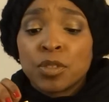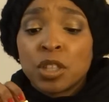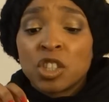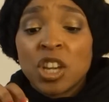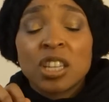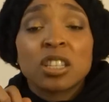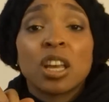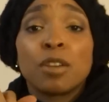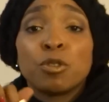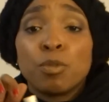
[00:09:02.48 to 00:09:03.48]
the chances
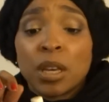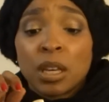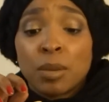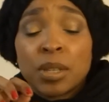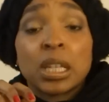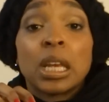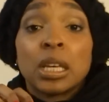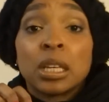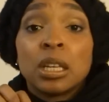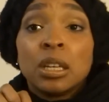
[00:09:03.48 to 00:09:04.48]
of you making a mistake.